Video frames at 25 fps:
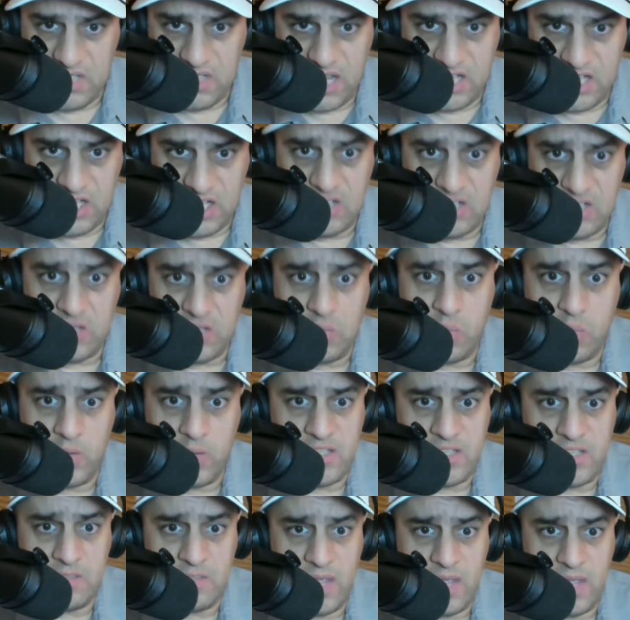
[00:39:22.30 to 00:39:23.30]
Sanchez's
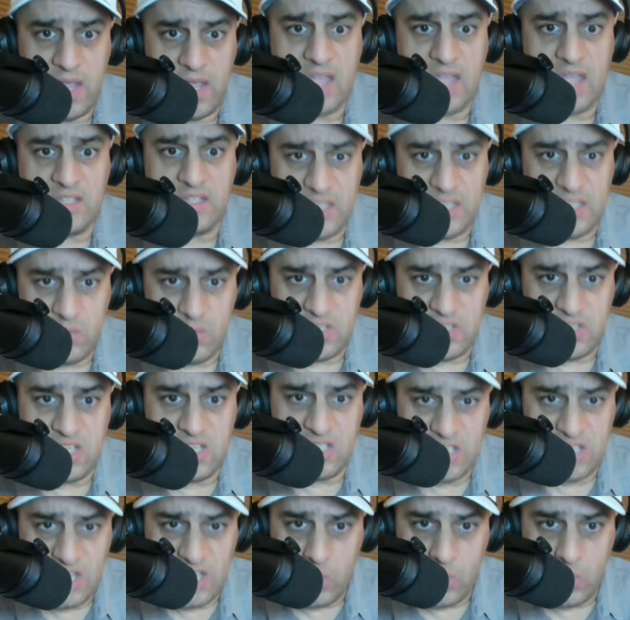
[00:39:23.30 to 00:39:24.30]
resume, as he was
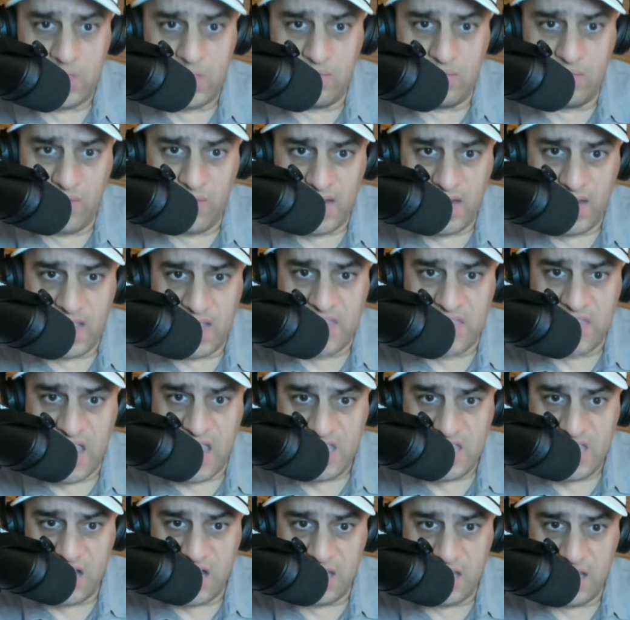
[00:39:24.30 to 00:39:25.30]
continuing to fight at
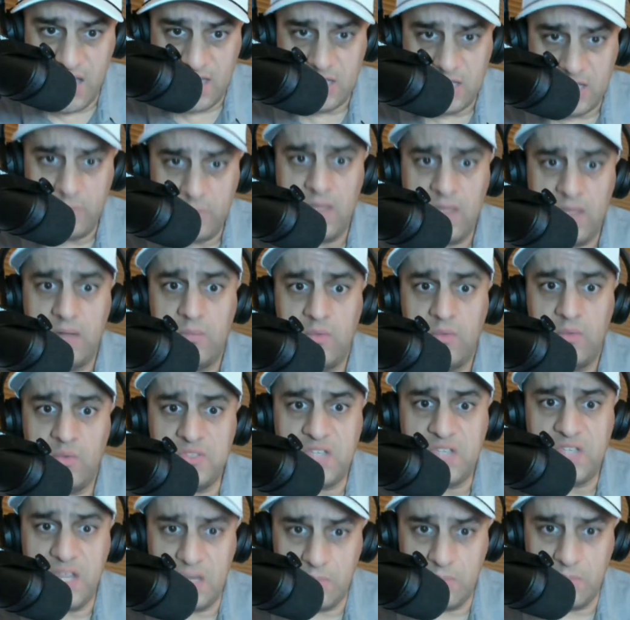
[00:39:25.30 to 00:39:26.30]
that young age,
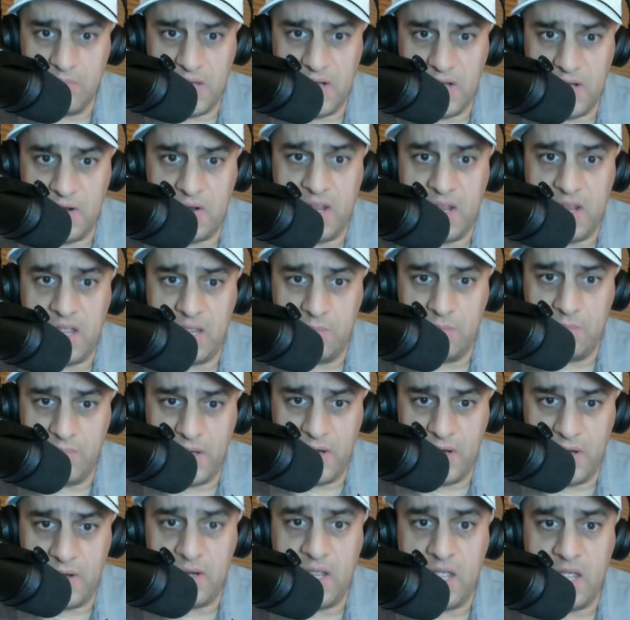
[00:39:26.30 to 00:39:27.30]
was getting better and
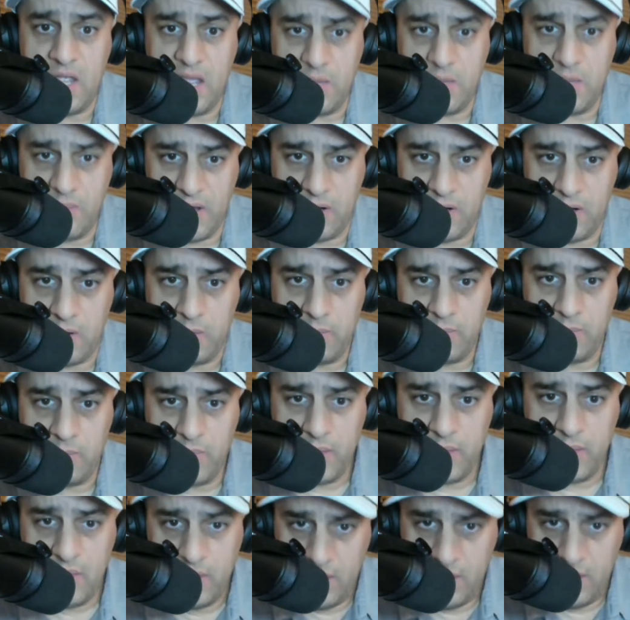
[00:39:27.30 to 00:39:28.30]
better and better.
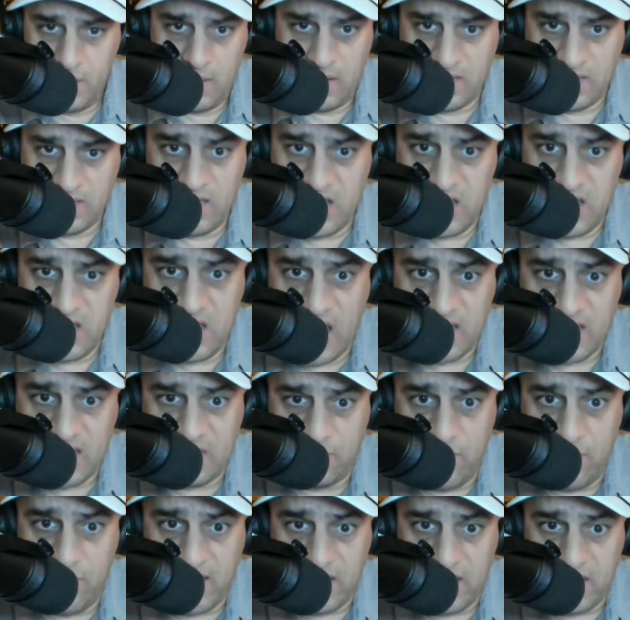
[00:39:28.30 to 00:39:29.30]
Because a lot of you
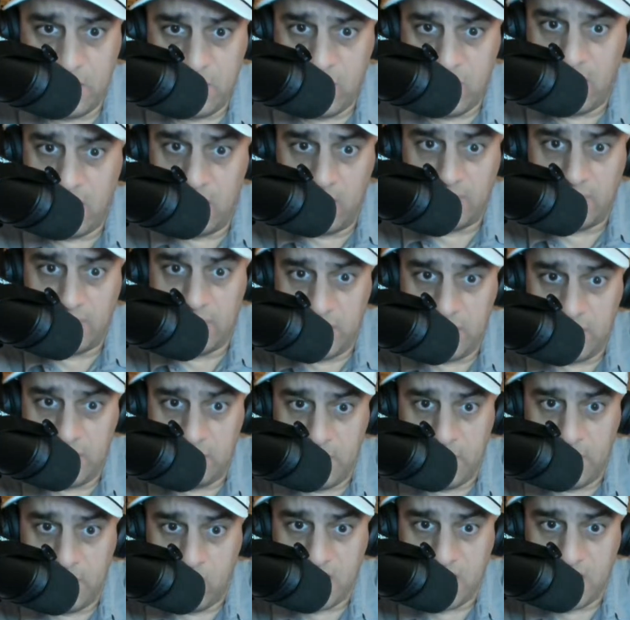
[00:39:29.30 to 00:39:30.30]
guys in the fight community love to
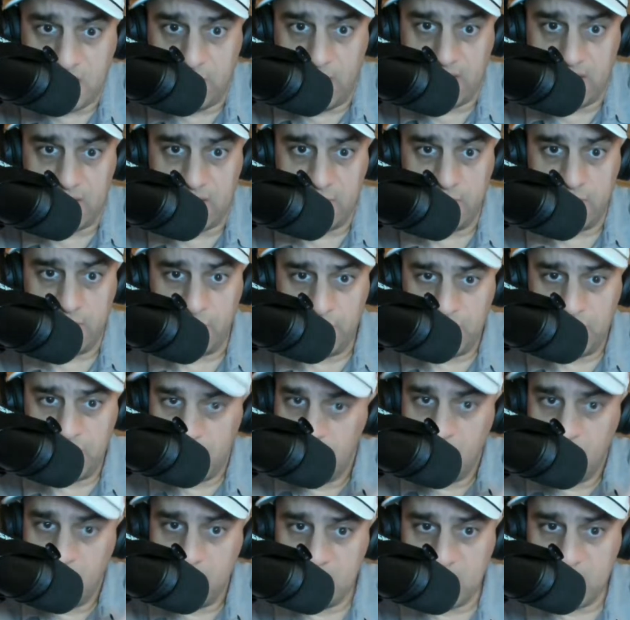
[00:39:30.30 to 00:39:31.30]
nitpick resumes.
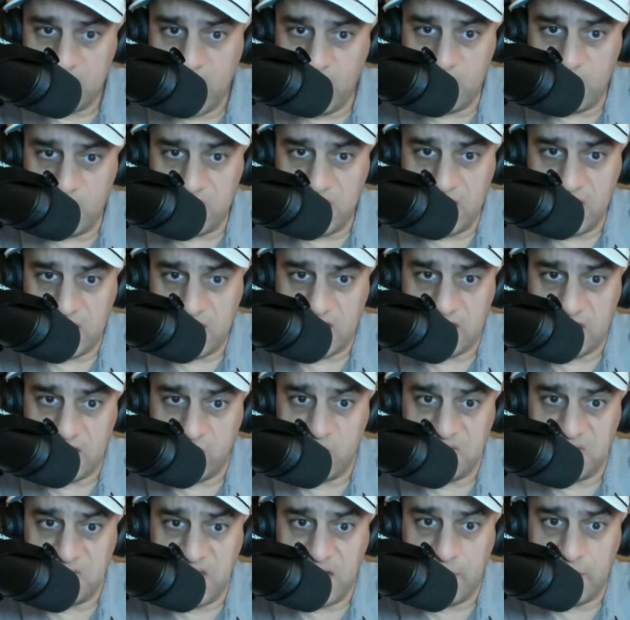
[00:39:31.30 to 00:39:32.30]
Salvador
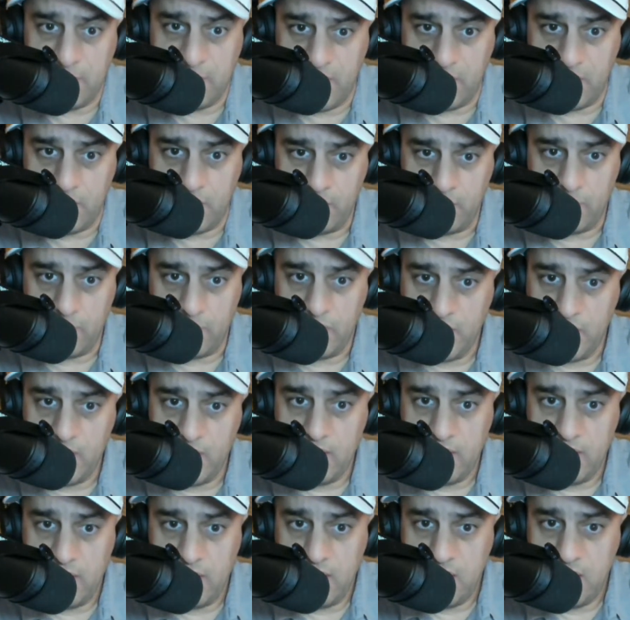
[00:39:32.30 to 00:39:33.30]
Sanchez's was getting better.
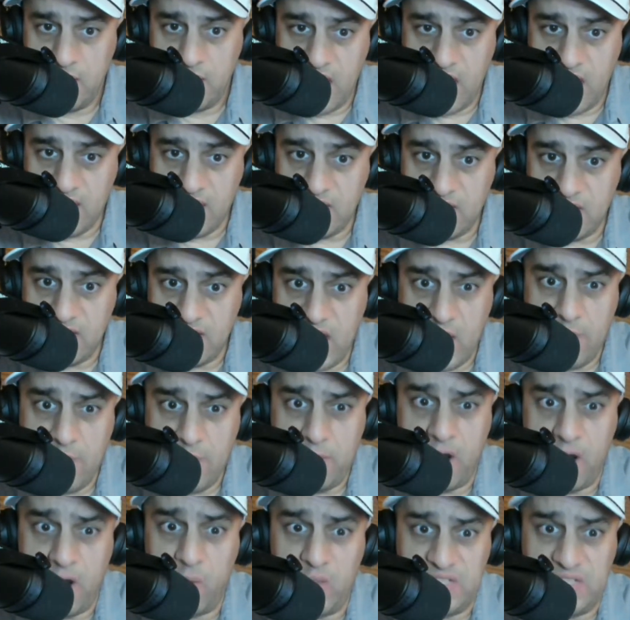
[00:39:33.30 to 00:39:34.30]
And the scary
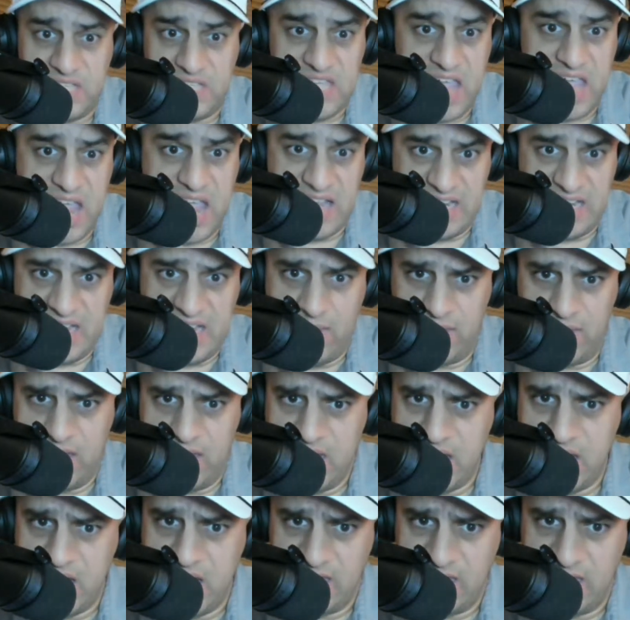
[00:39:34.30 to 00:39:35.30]
part was he hadn't even
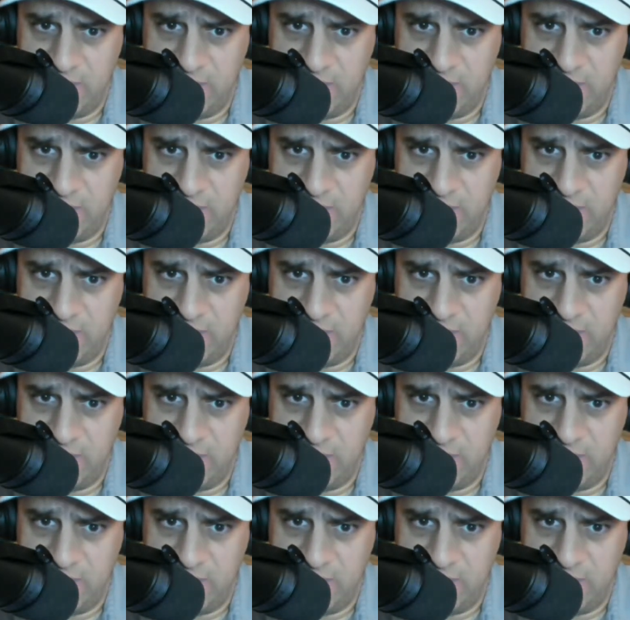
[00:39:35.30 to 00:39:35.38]
hit